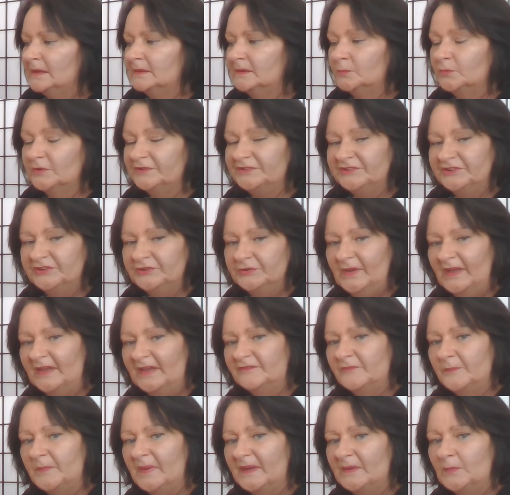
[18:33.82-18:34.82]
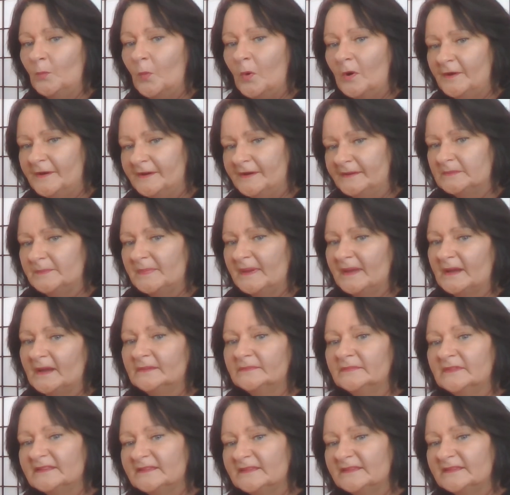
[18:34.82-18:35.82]
which you have been worried
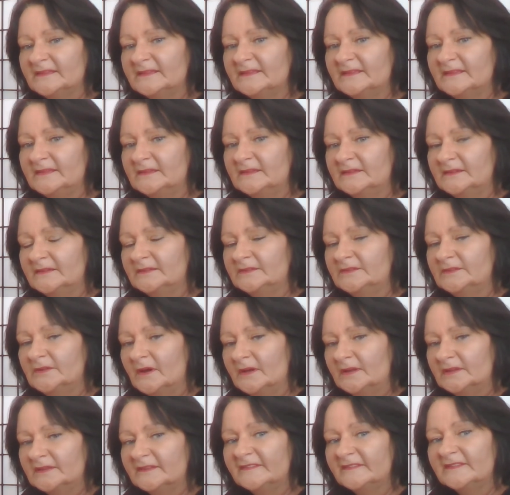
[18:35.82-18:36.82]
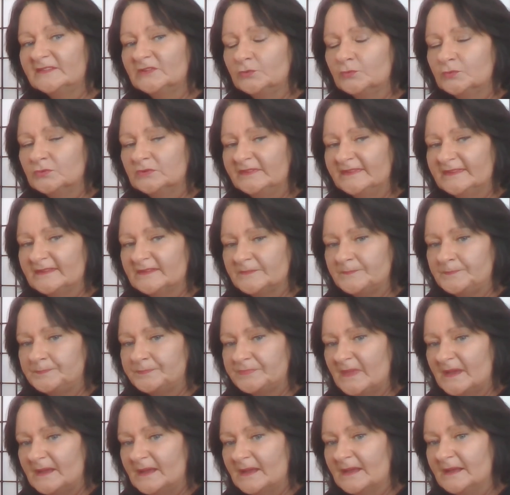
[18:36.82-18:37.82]
about. This is the Nine of Swords.
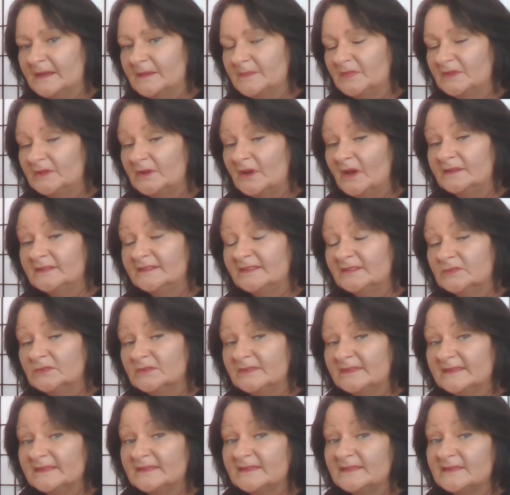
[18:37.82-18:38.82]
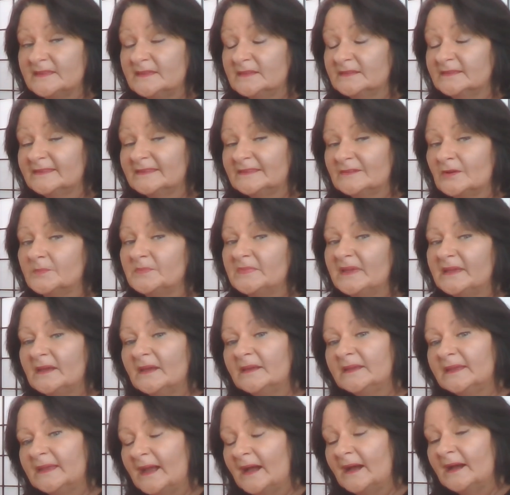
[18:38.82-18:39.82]
Nine of Swords is the
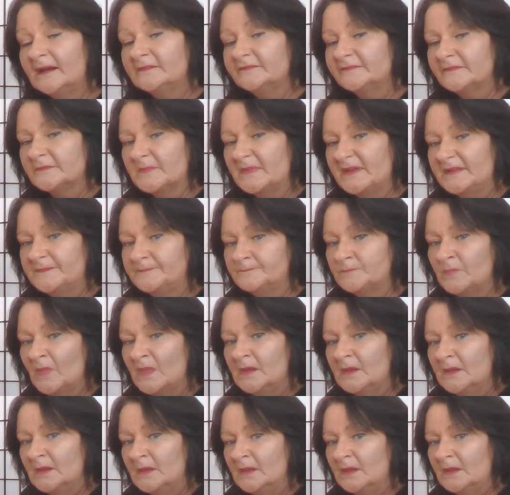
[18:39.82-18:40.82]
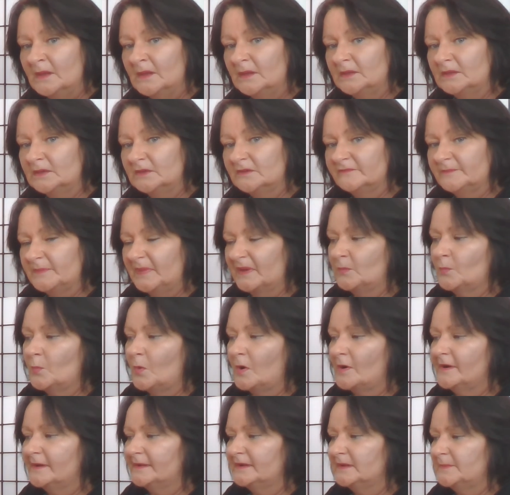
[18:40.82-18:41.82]
Insomniac card for me. You've been
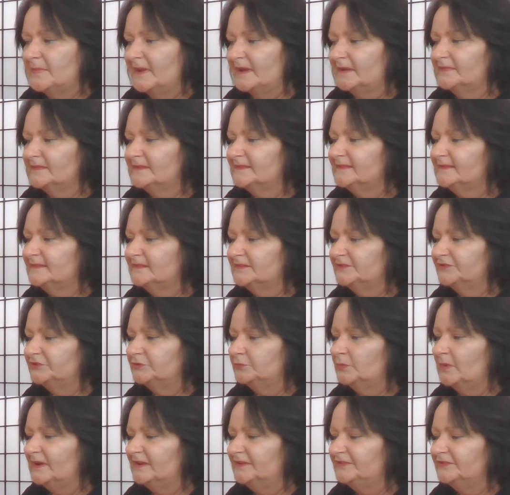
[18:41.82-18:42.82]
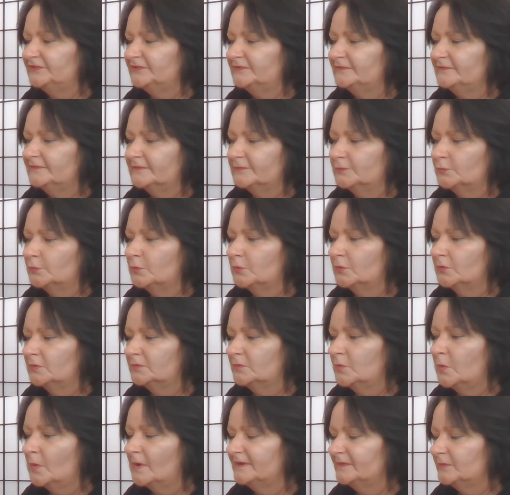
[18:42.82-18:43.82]
worrying about this situation for
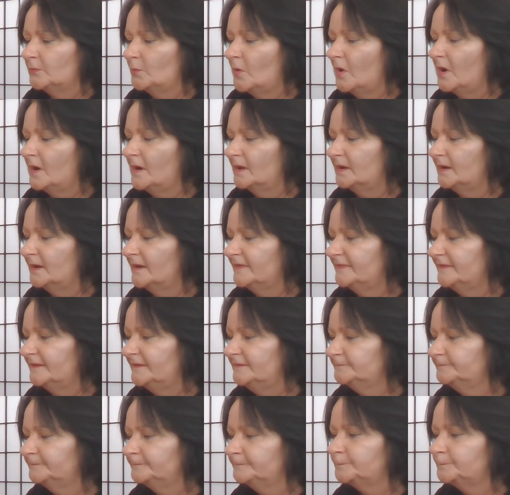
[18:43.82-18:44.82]
quite a while, I think.